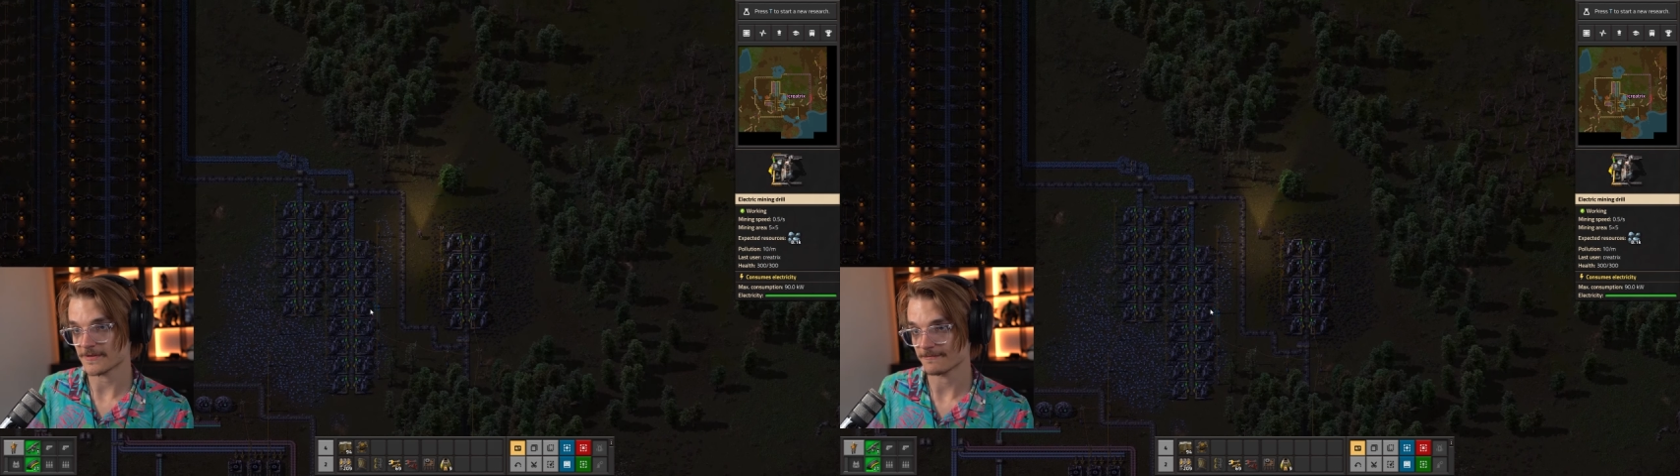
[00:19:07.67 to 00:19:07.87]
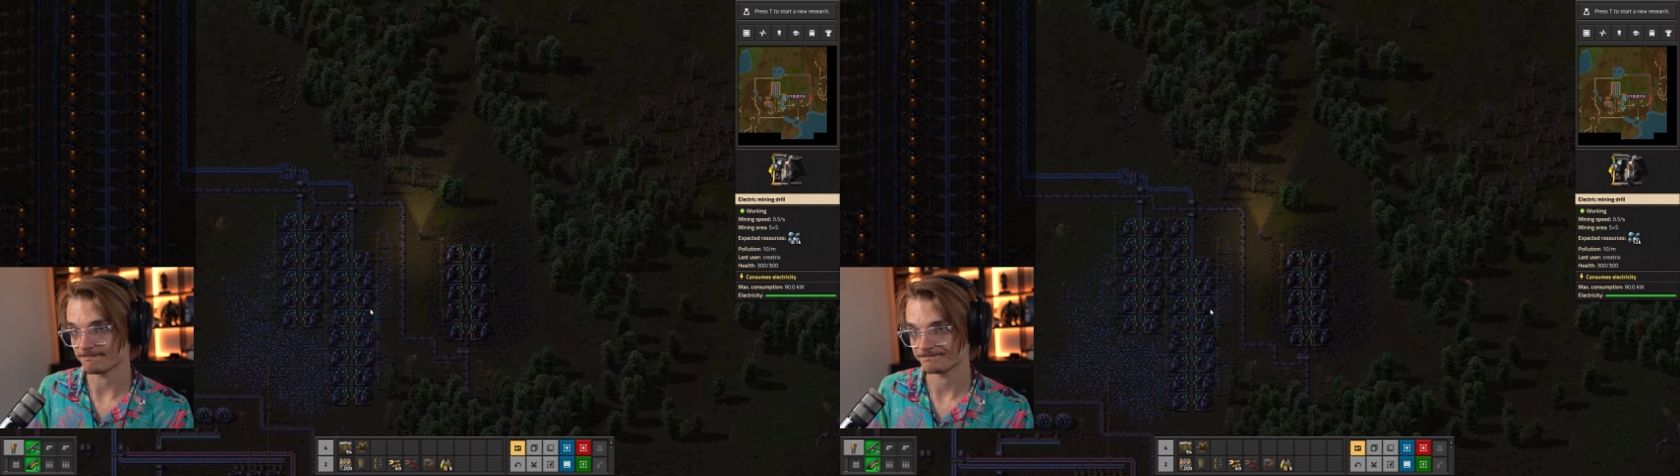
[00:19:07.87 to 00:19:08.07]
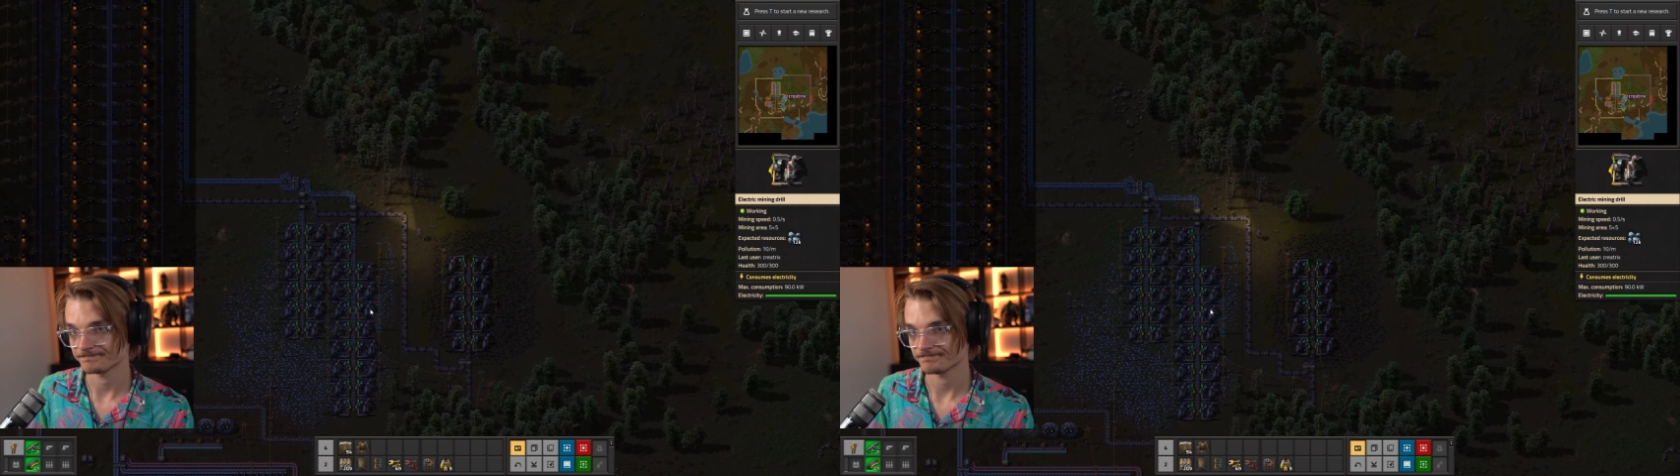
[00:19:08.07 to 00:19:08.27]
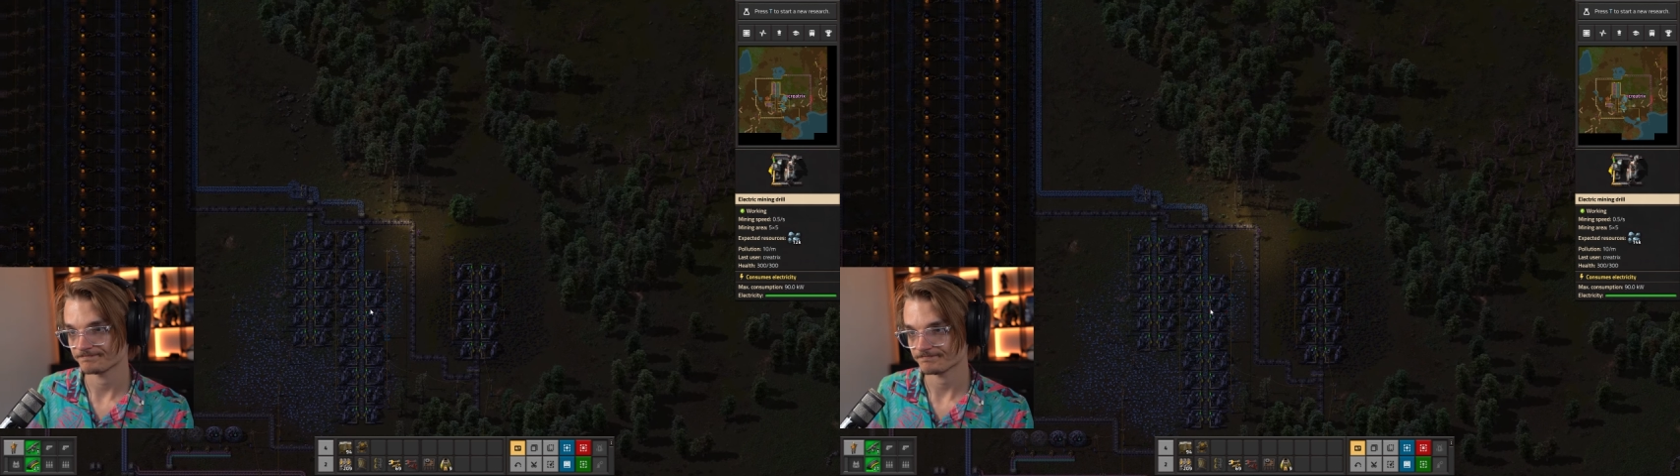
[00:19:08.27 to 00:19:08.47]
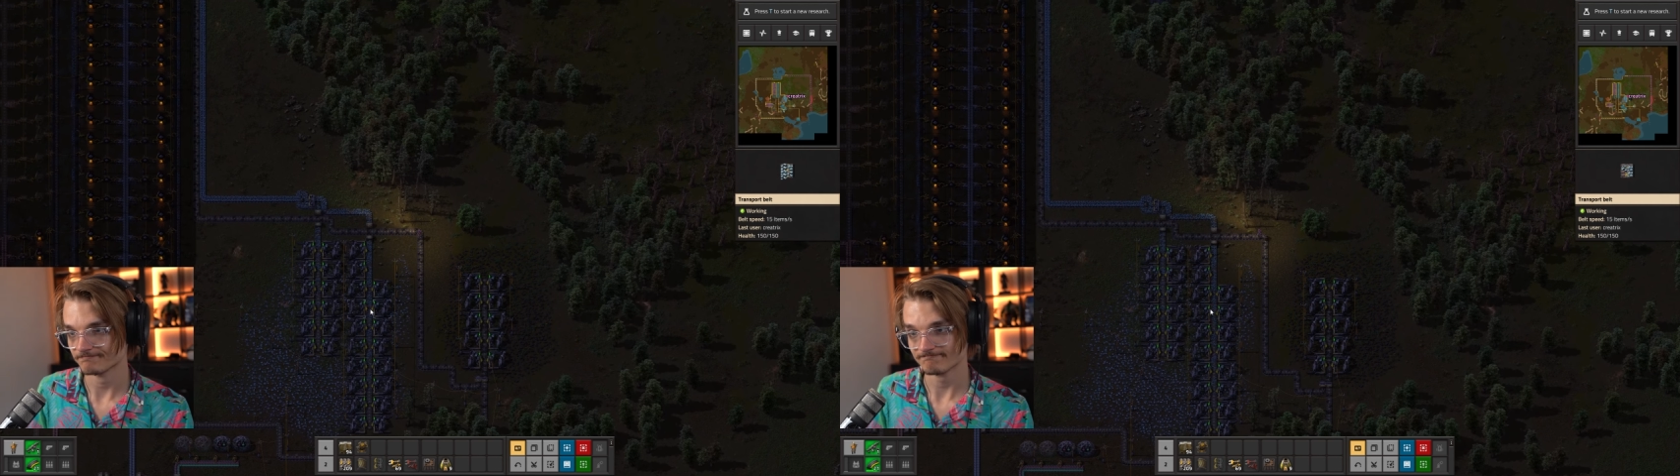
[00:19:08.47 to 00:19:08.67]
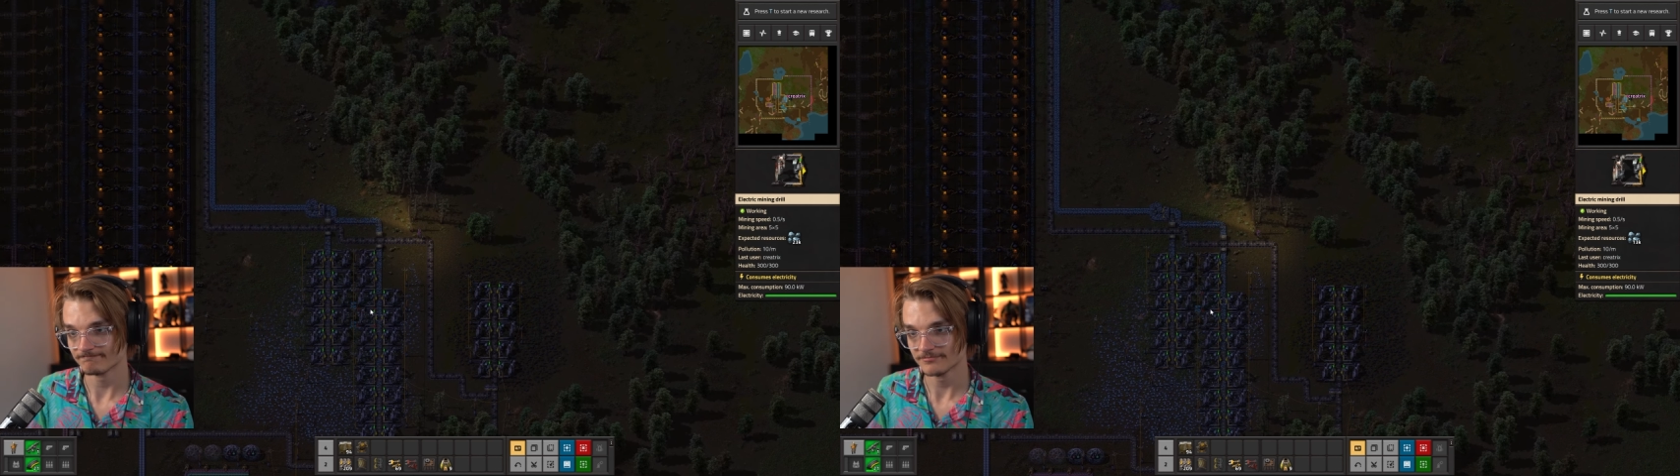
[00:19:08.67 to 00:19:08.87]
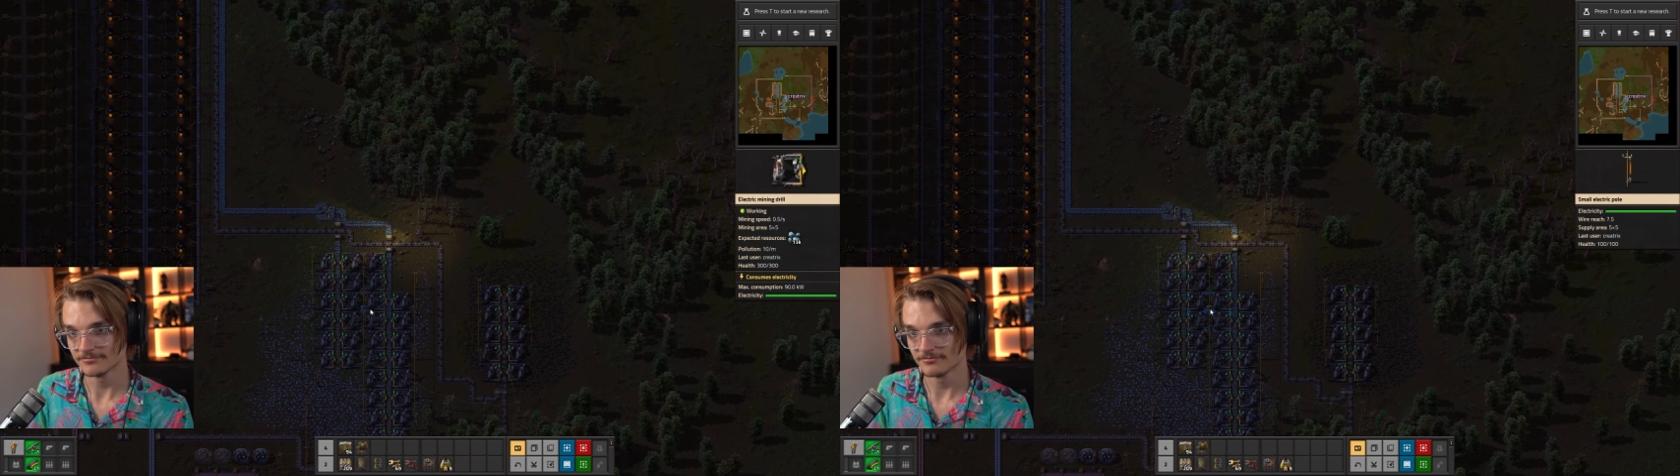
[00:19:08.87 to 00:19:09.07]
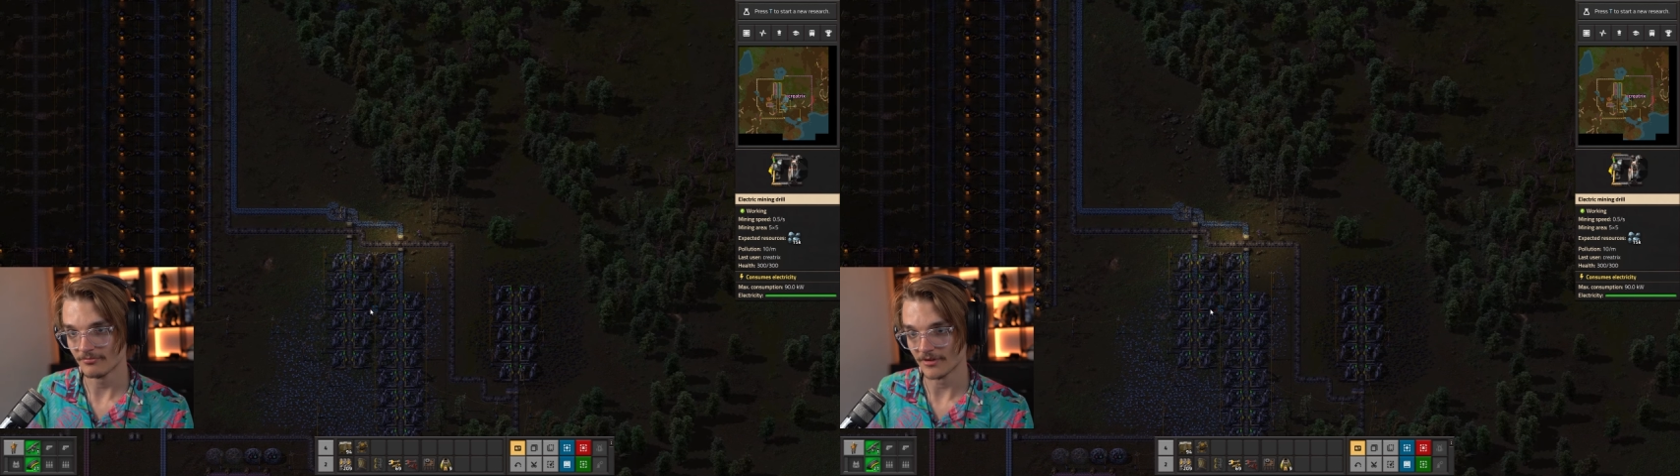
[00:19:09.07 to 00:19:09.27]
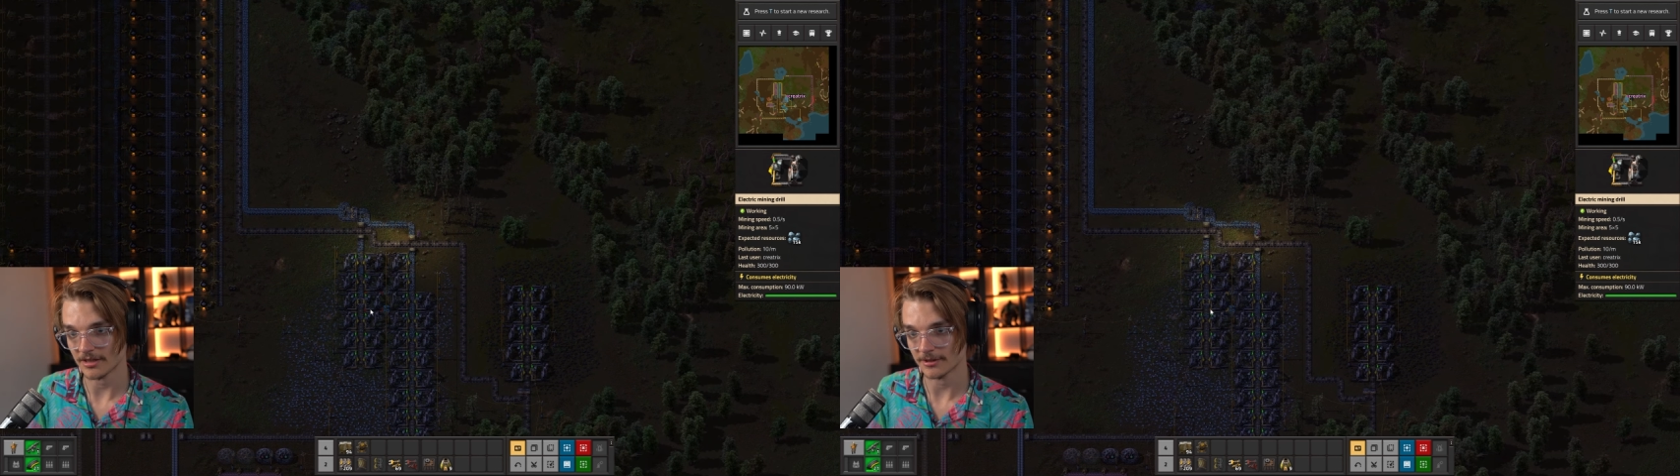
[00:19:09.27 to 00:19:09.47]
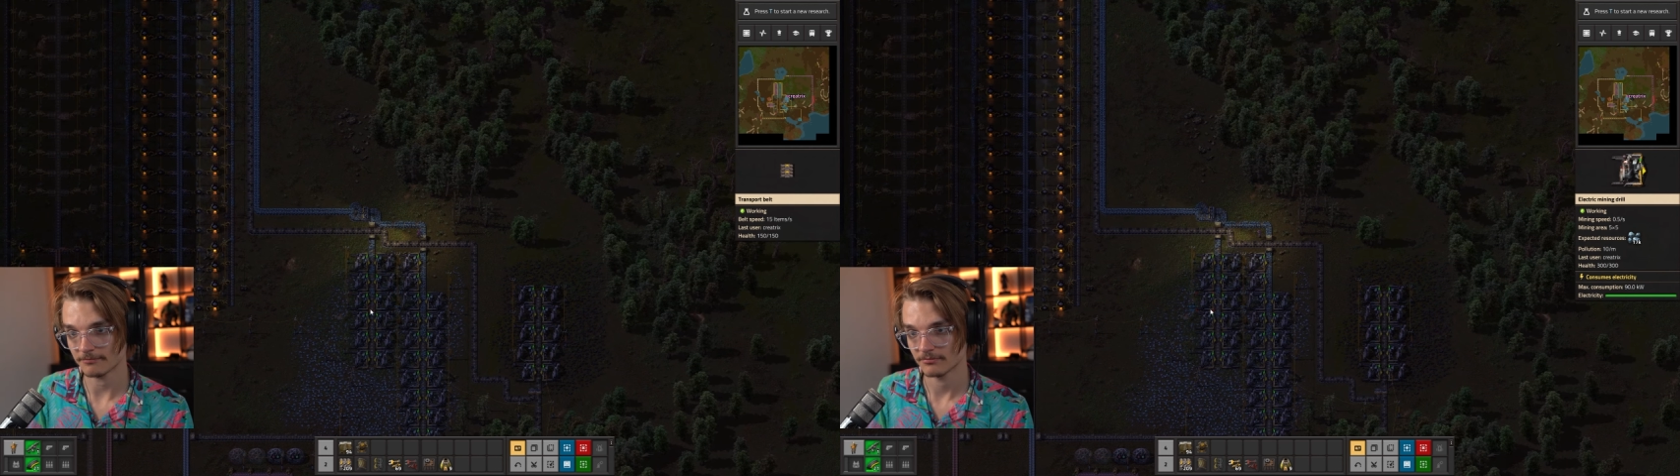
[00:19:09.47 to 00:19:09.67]
so I
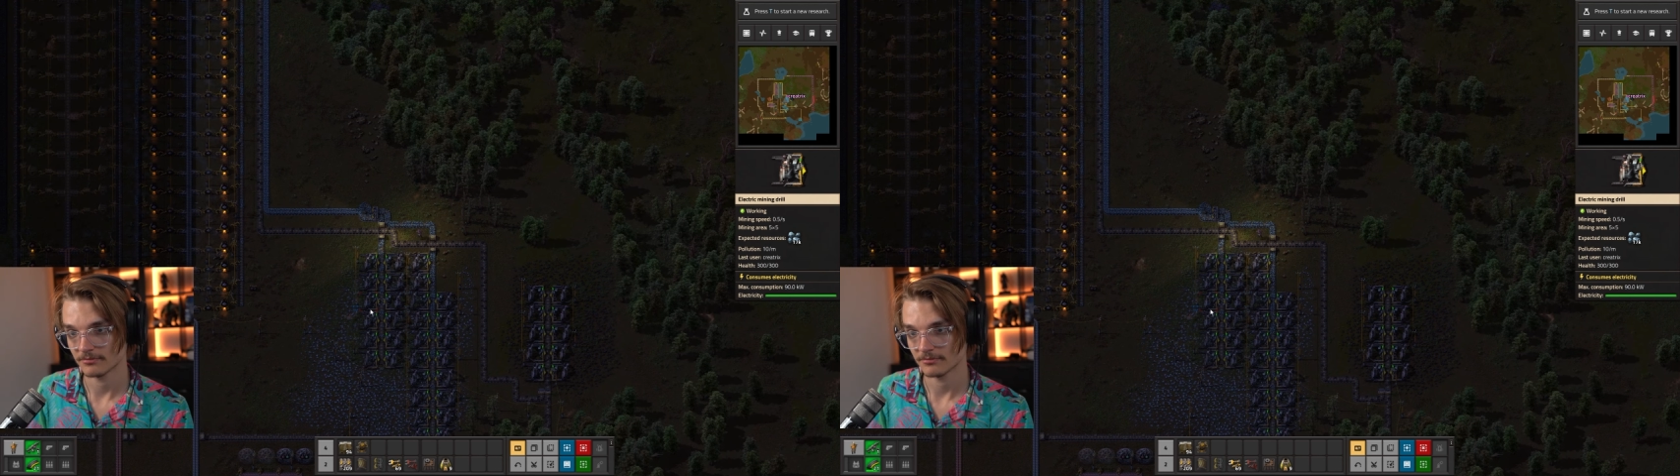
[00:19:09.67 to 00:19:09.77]
don't know.